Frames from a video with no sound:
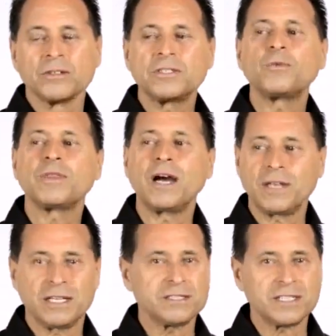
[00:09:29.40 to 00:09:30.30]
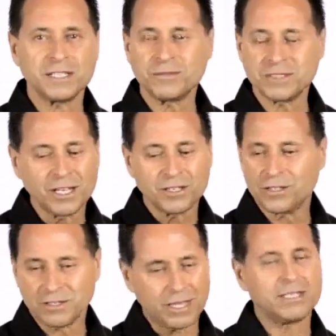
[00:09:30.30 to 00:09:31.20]
See, without enzymes,
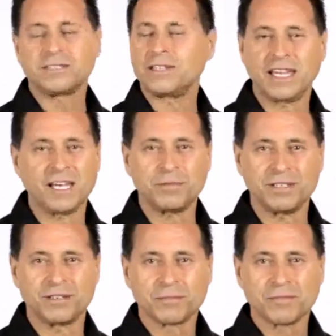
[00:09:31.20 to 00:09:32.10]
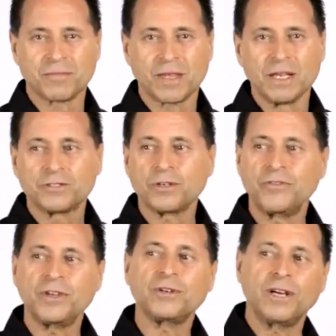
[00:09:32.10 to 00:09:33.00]
that doesn't happen. So
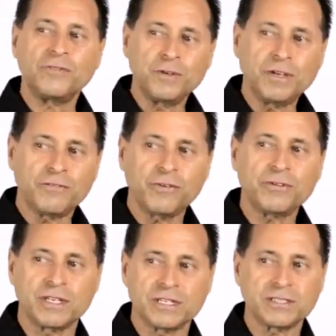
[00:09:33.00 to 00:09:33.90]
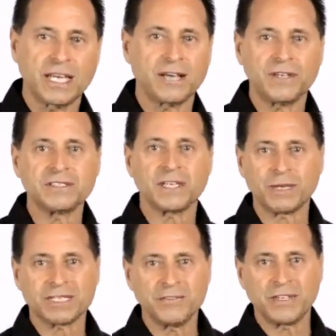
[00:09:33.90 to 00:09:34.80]
if you eat food that doesn't have
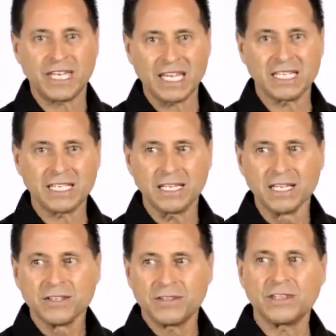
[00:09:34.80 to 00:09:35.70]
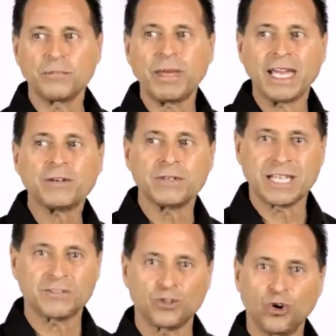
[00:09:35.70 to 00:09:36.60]
enzyme activity in it, then the
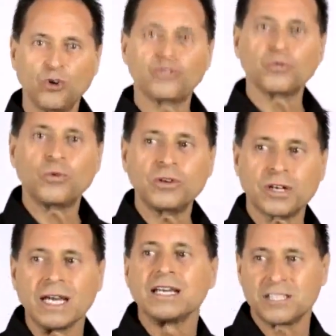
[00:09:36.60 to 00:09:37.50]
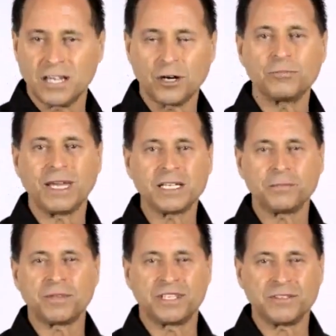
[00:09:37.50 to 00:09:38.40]
pancreas has to overwork to help make
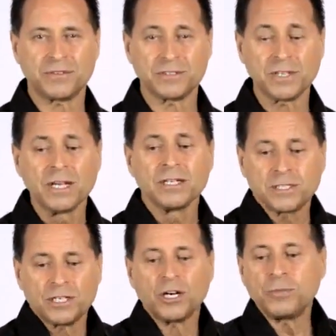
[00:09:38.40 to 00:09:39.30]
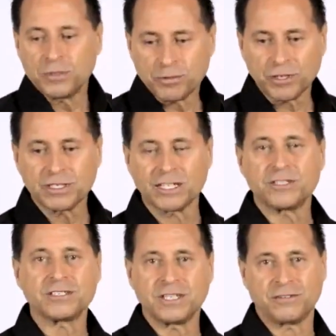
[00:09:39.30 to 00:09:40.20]
up the difference to help you
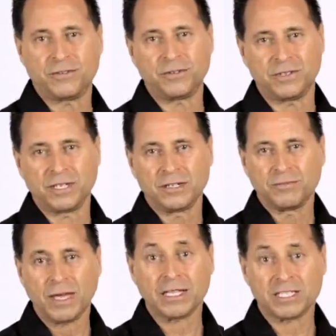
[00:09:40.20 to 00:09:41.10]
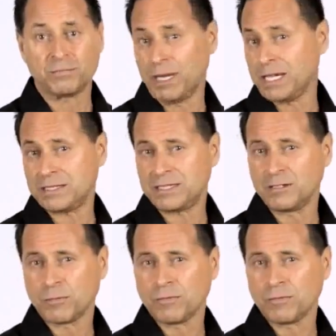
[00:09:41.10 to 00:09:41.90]
pre-digest that food at its best.